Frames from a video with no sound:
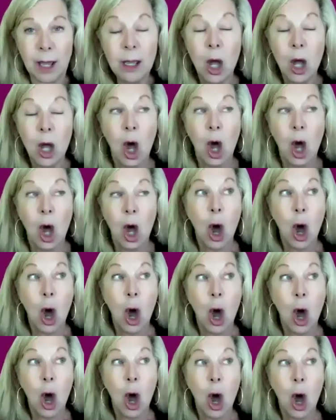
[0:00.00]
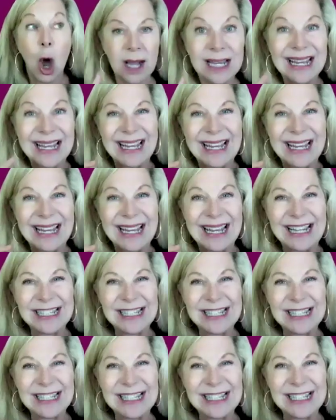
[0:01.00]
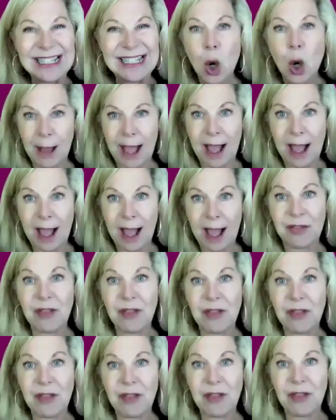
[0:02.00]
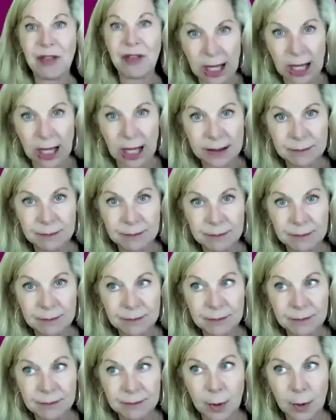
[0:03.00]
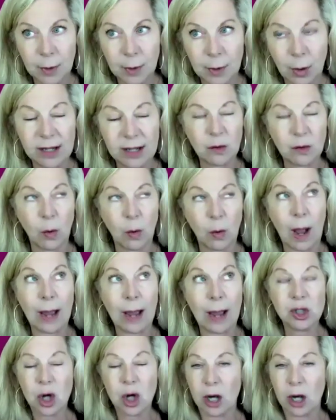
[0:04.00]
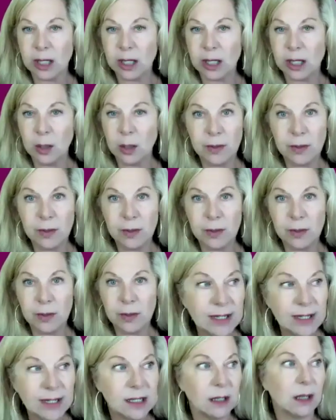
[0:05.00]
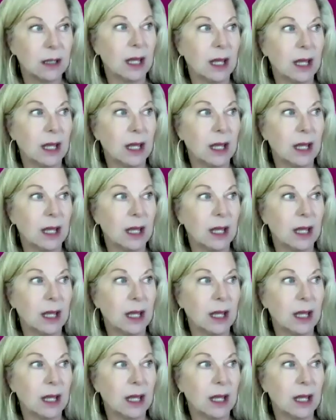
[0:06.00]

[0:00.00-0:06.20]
Okay. But it's a slower path than we like. All right. So I was talking with a client